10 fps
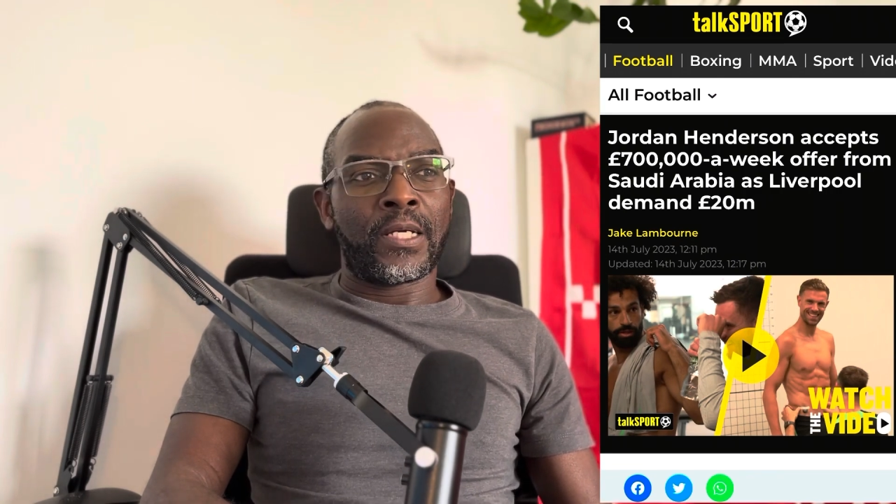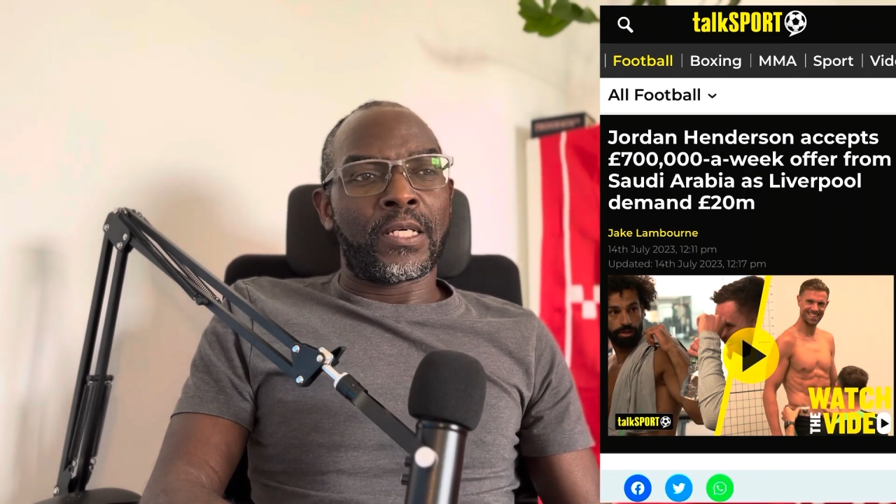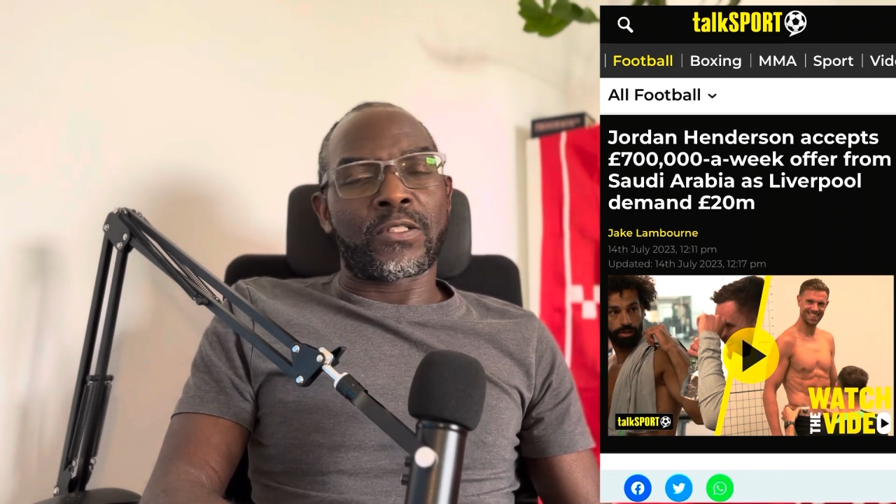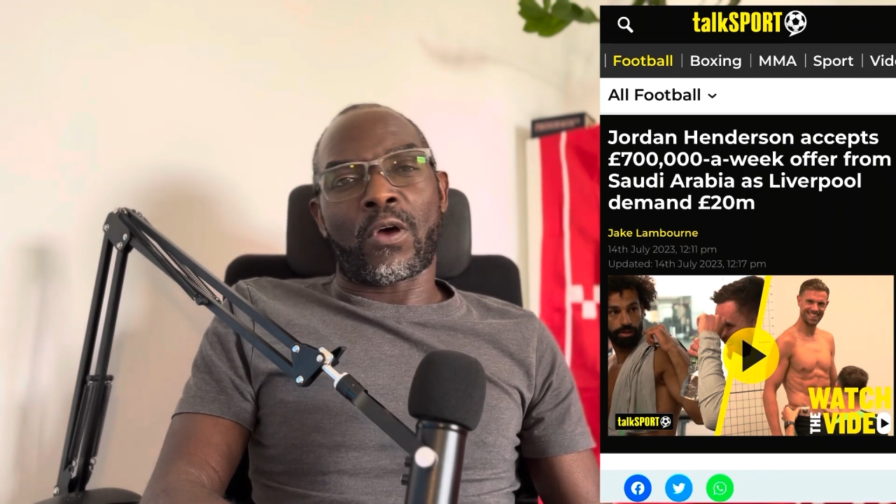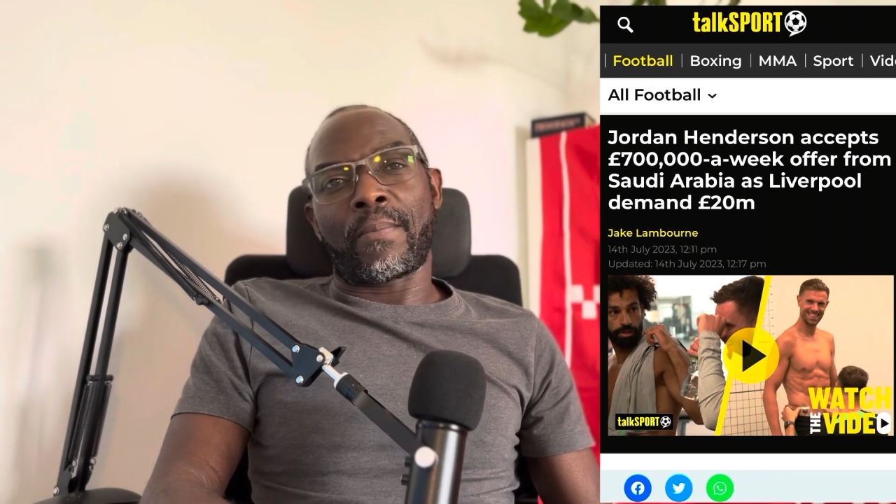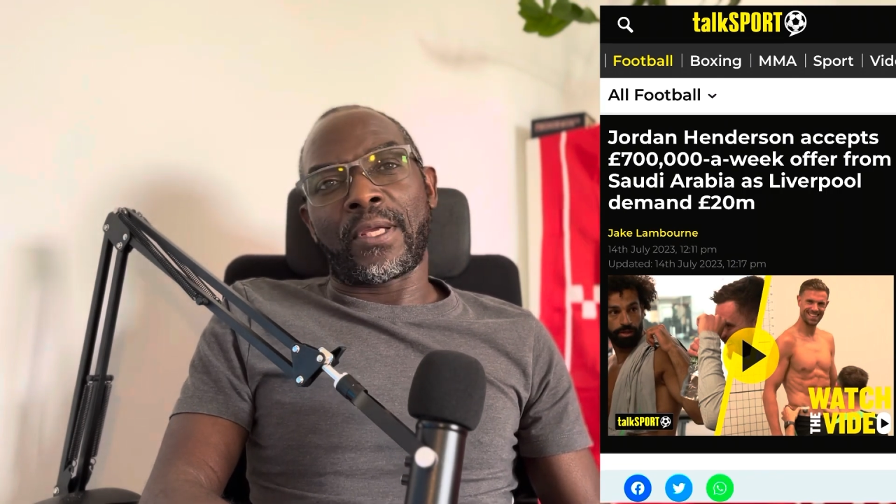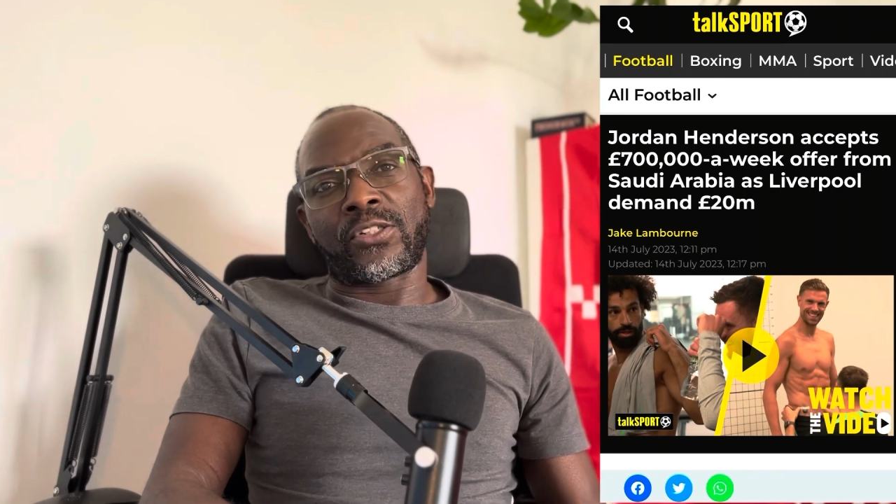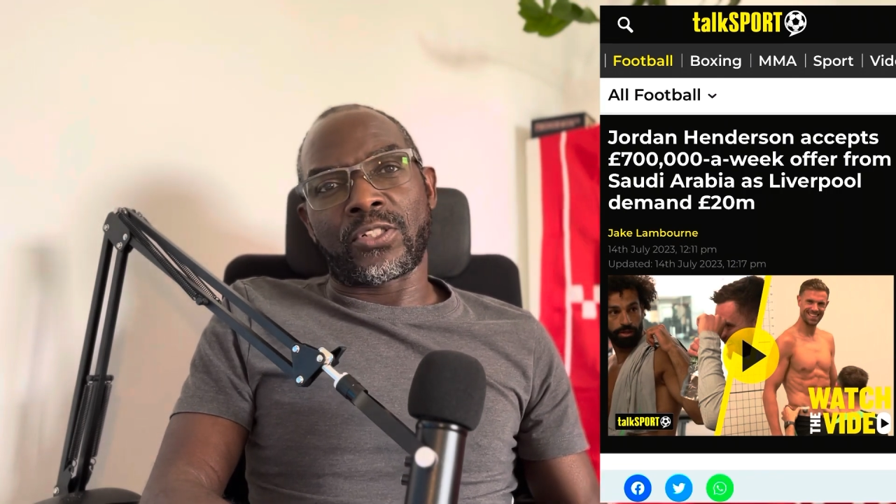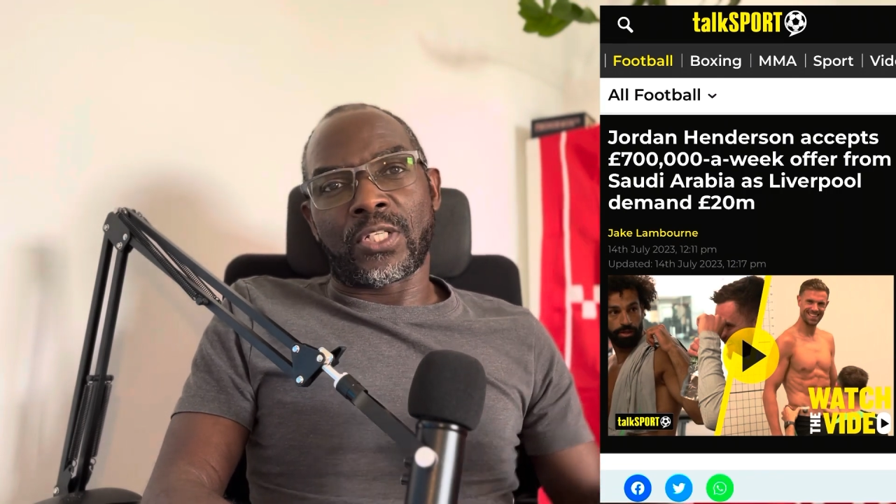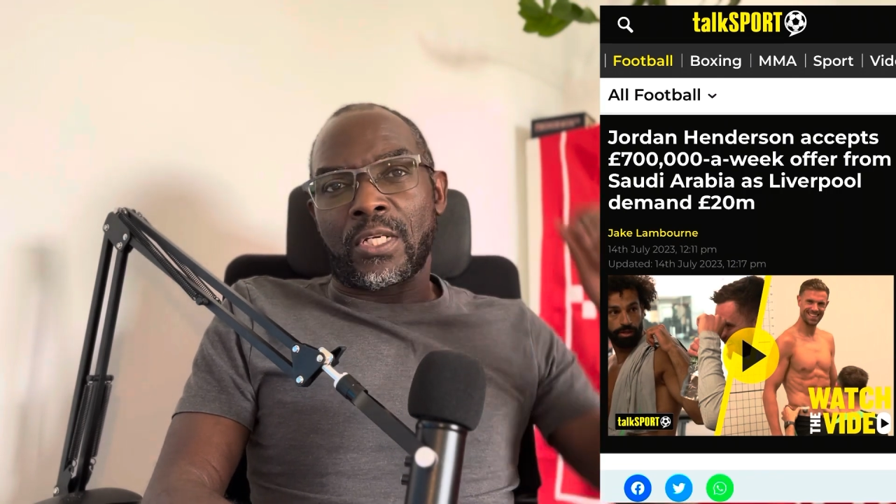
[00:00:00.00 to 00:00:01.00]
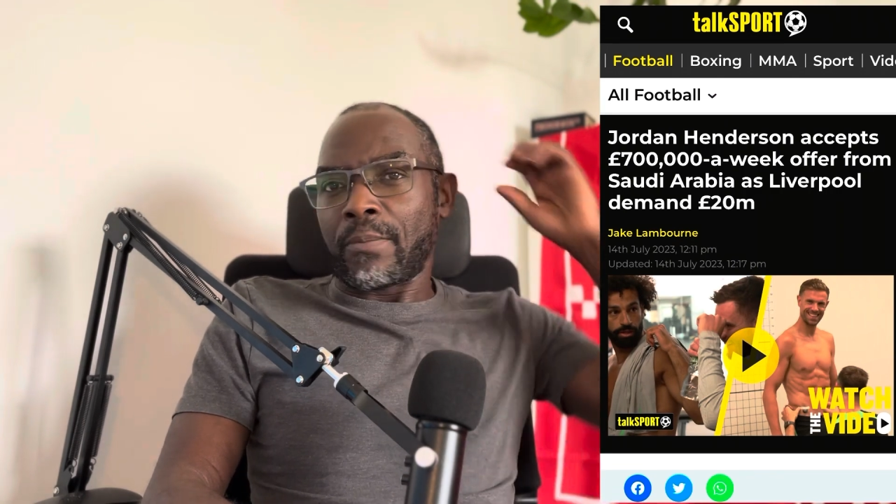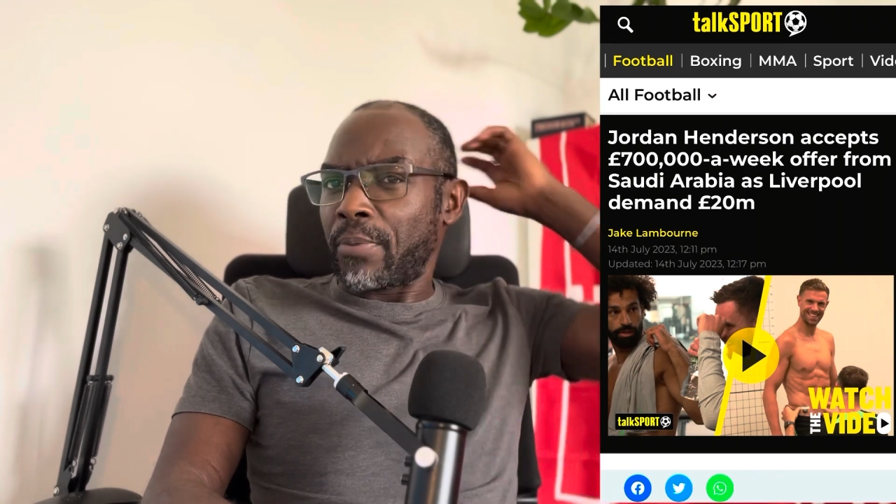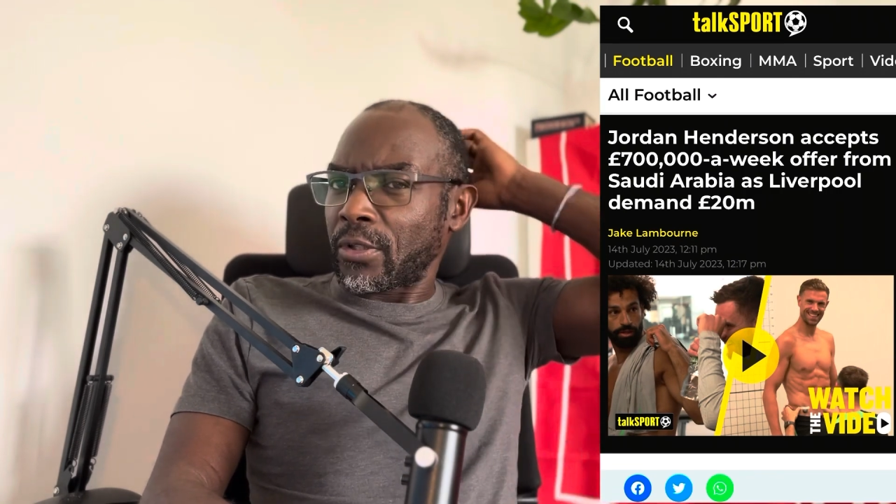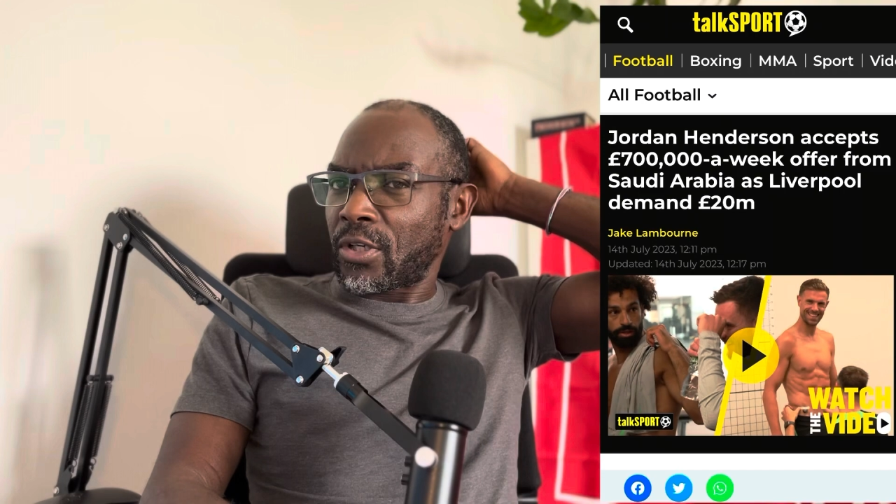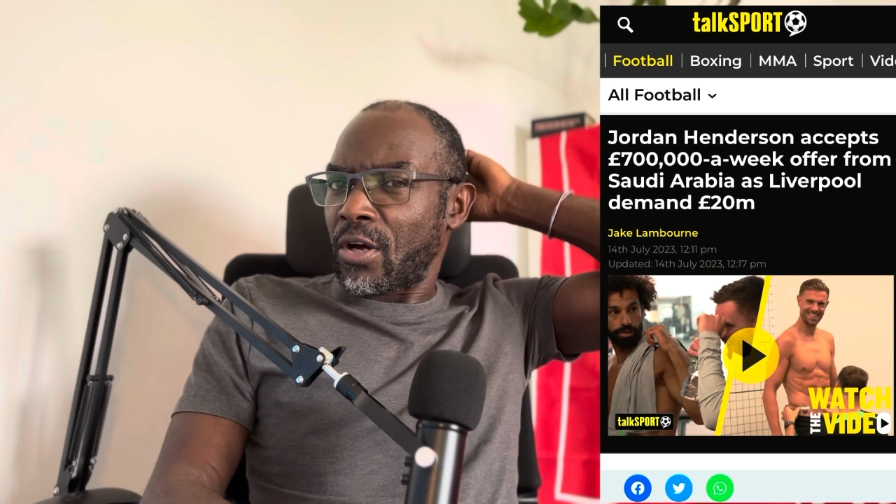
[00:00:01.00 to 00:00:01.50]
As I mentioned in a
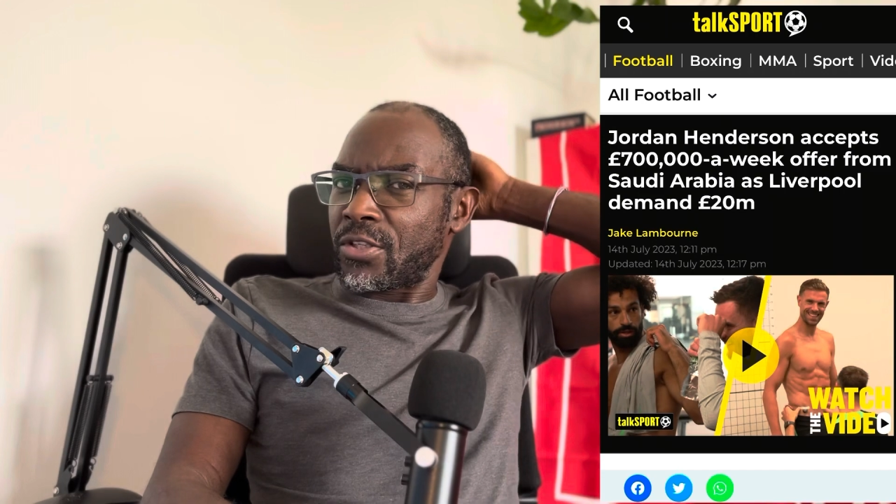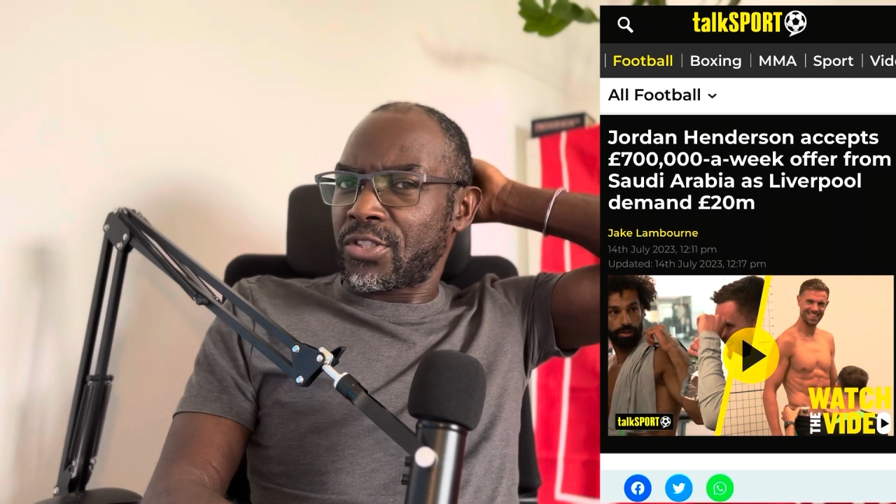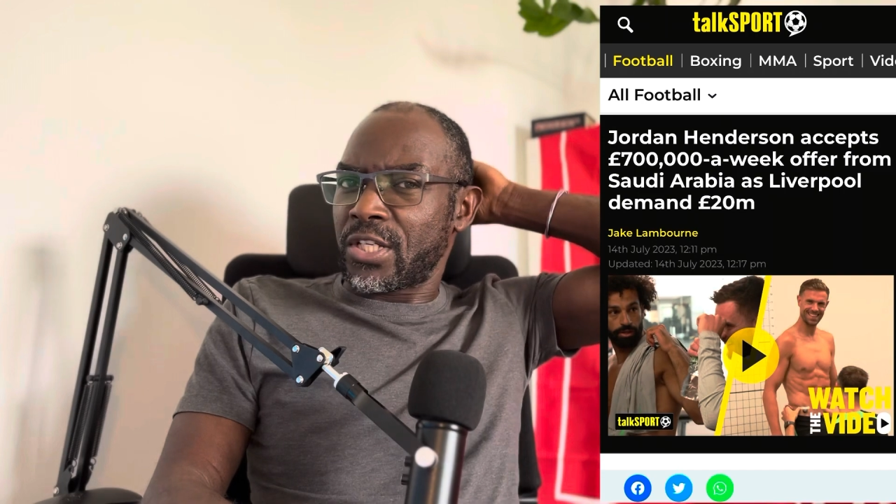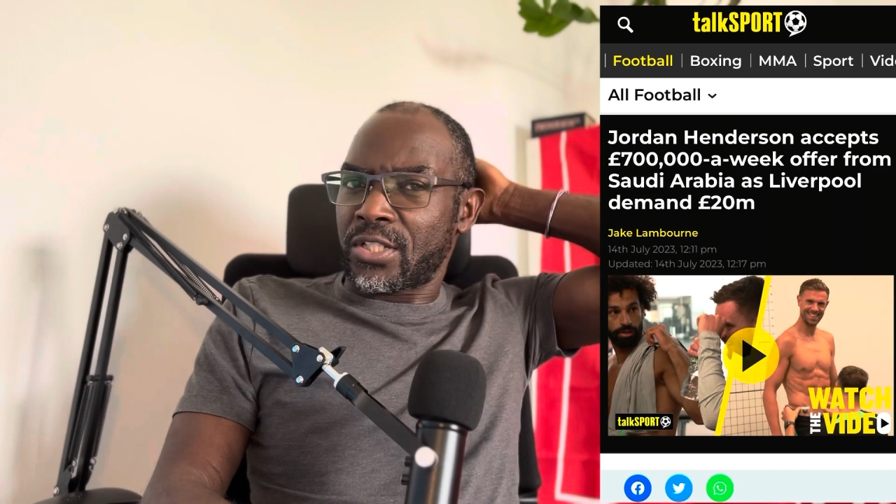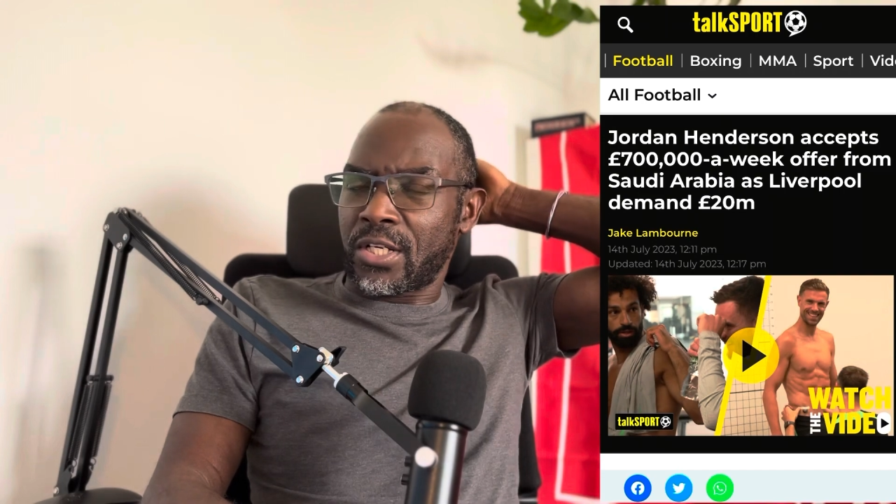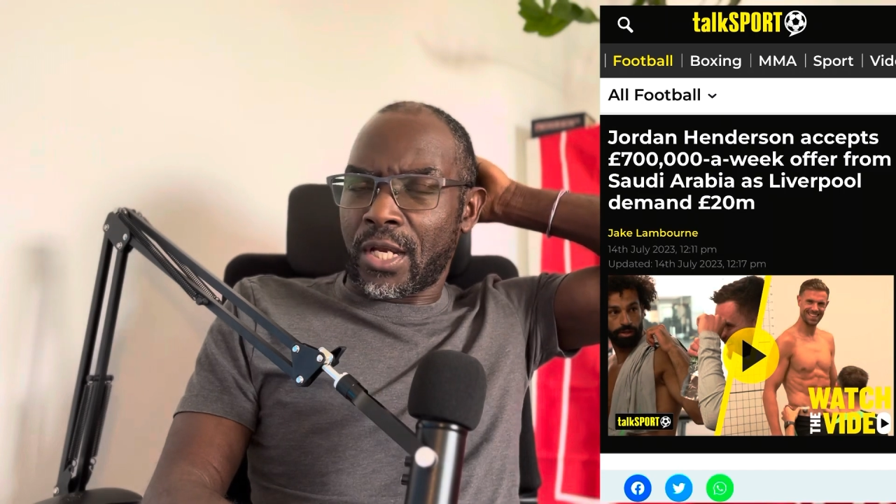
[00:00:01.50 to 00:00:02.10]
podcast yesterday,